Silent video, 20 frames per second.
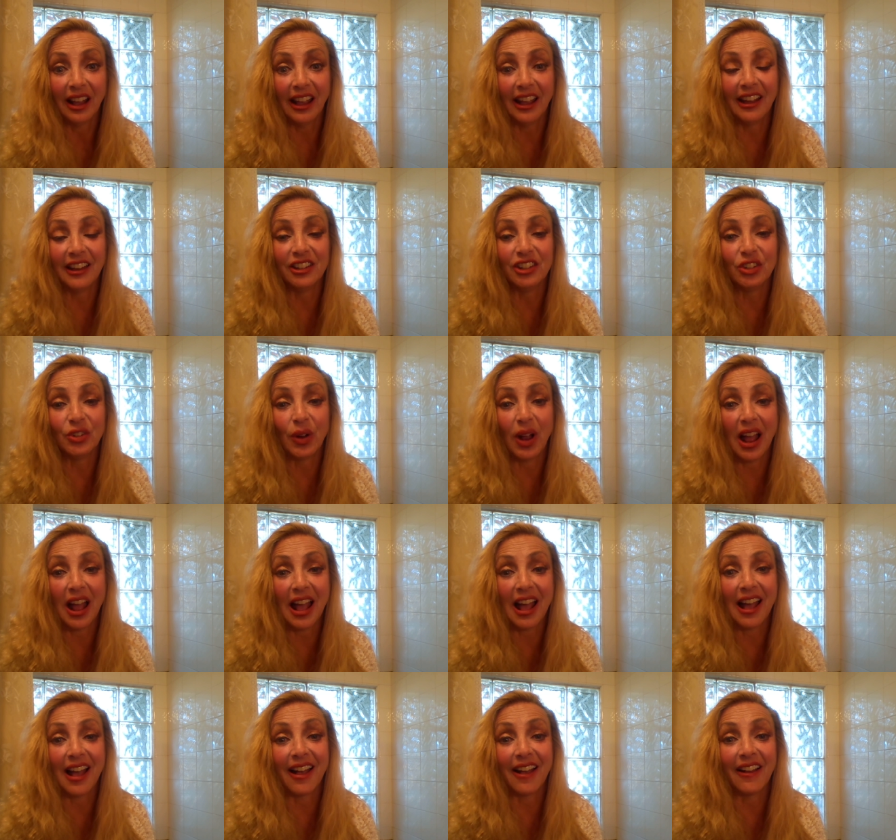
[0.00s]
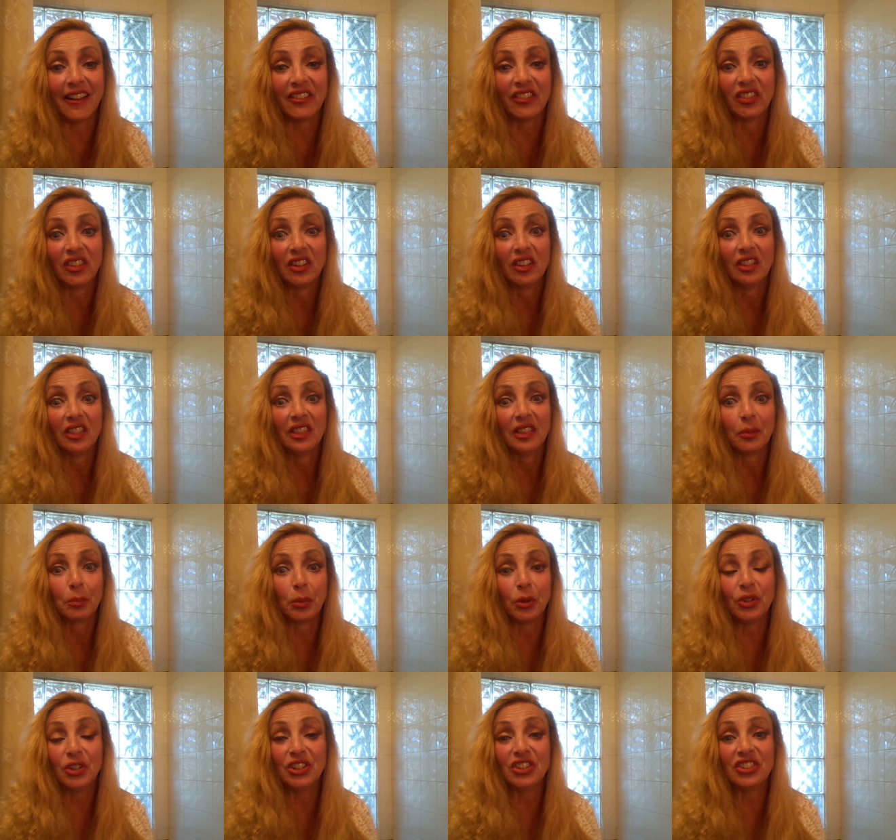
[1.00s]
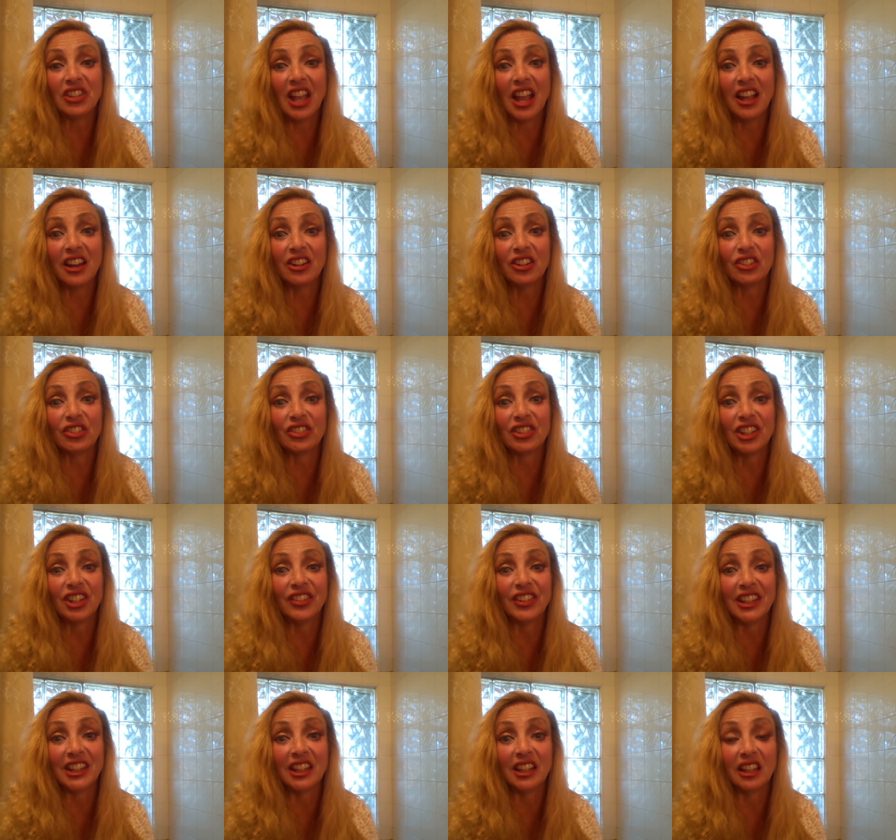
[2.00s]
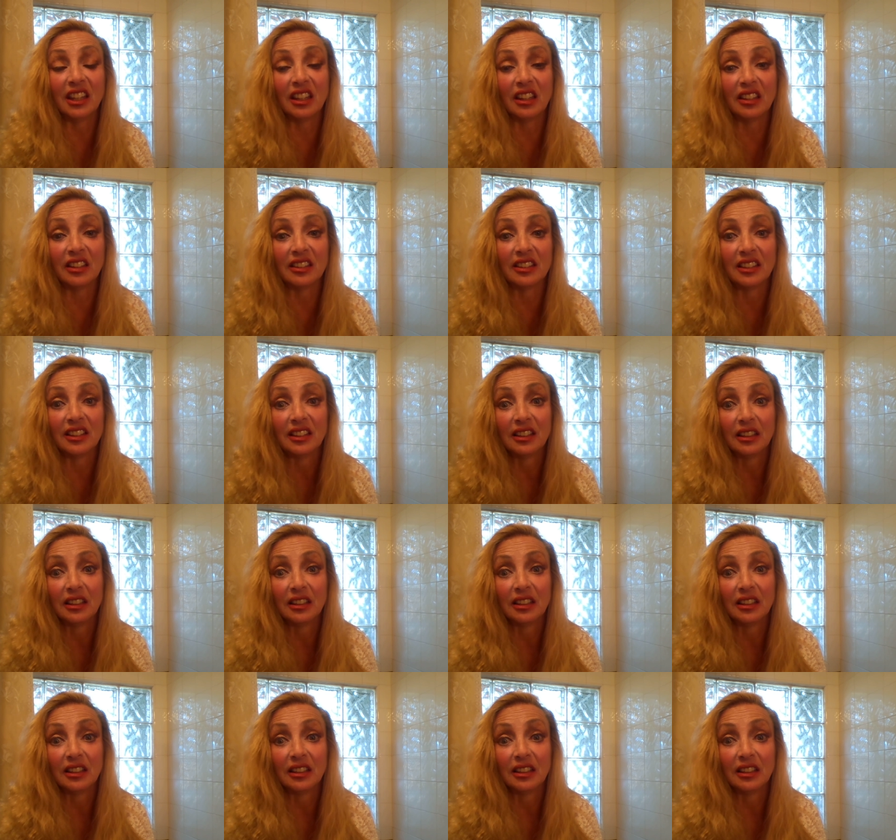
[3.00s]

And you have Bernie Sanders giving his